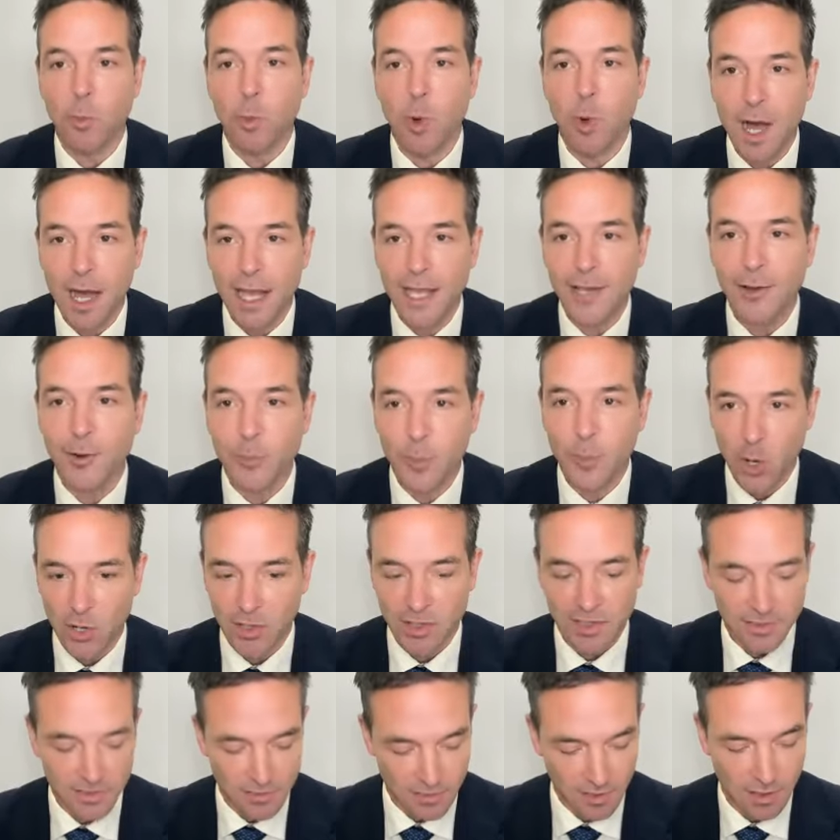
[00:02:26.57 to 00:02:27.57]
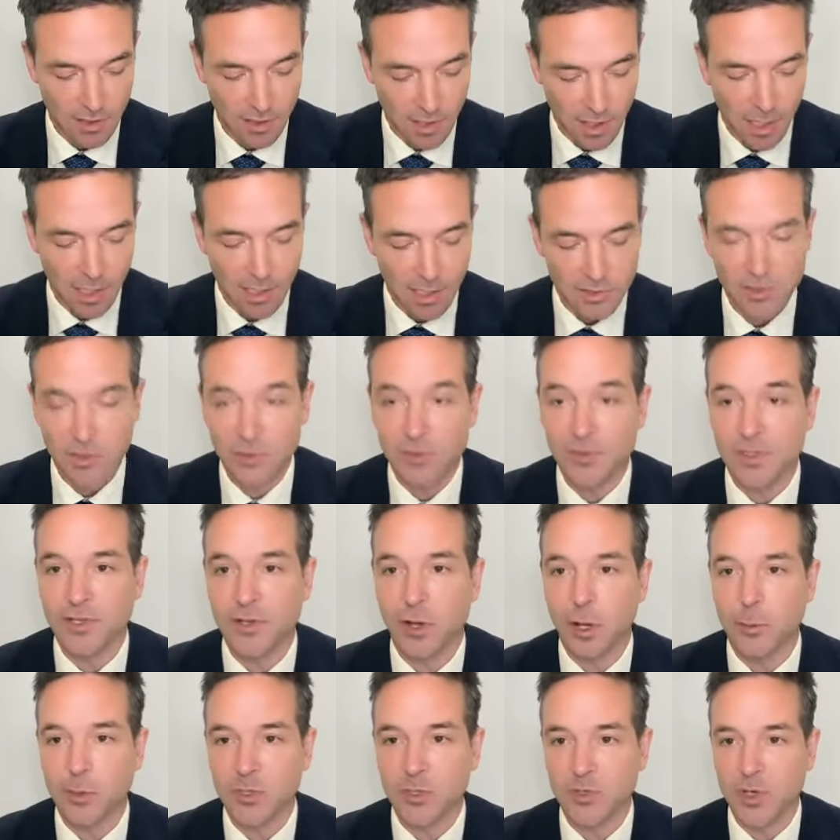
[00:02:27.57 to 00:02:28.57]
why are parties choosing
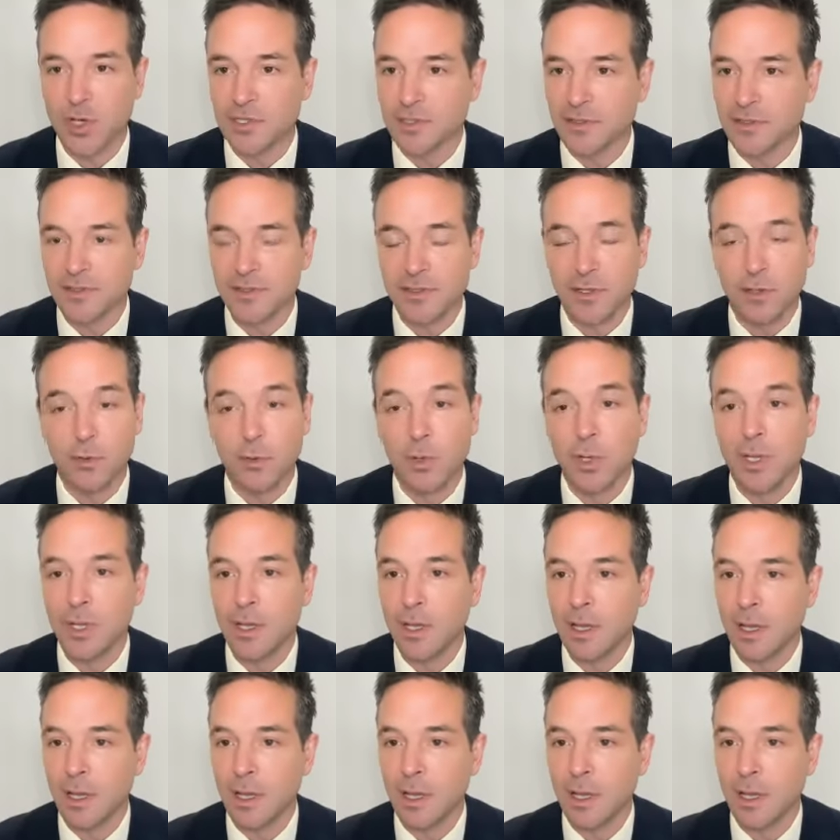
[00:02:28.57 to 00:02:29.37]
arbitration? So